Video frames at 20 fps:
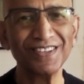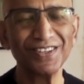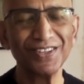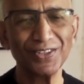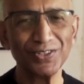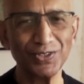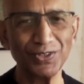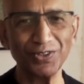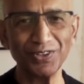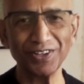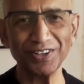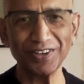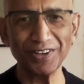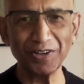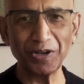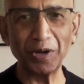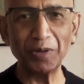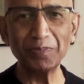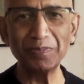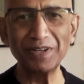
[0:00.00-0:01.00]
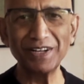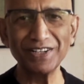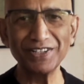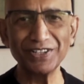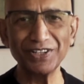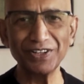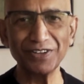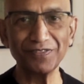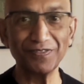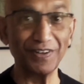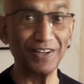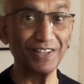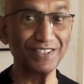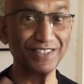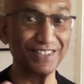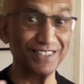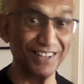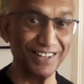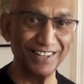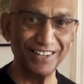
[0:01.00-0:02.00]
So combination of a
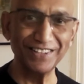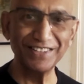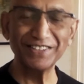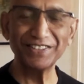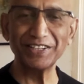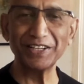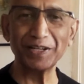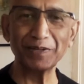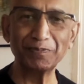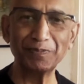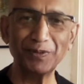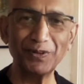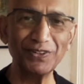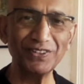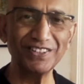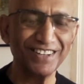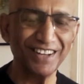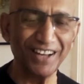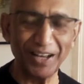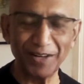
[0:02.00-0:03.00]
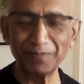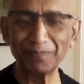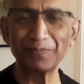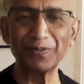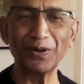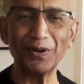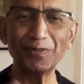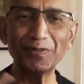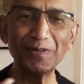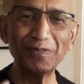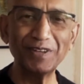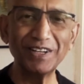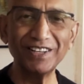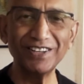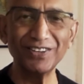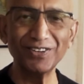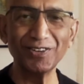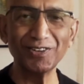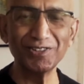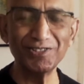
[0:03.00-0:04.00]
silent airport and
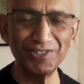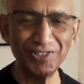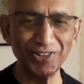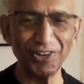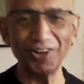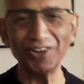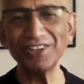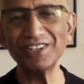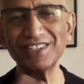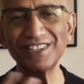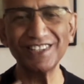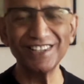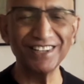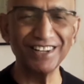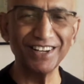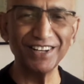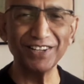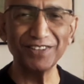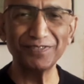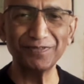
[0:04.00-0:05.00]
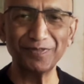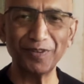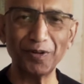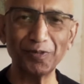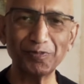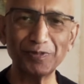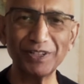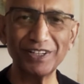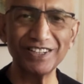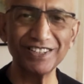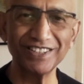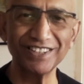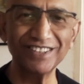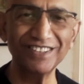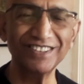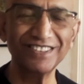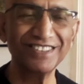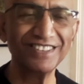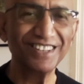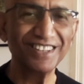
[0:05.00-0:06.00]
probably, noisy kind of
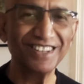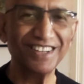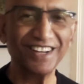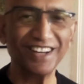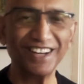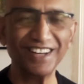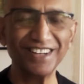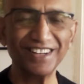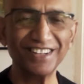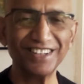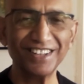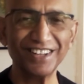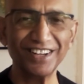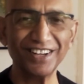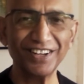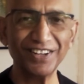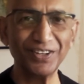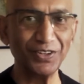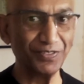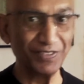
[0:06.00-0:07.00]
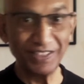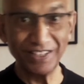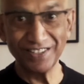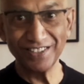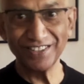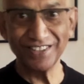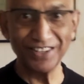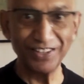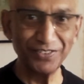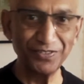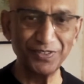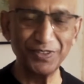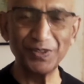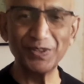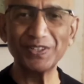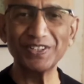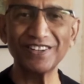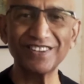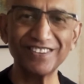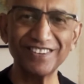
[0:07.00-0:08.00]
population, and with this
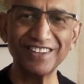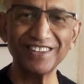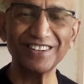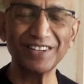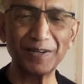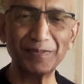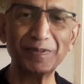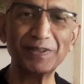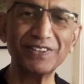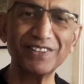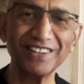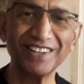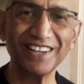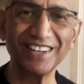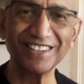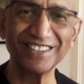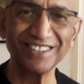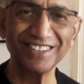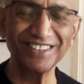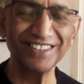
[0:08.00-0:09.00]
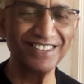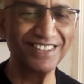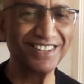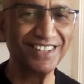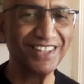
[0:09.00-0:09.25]
confusion in communication,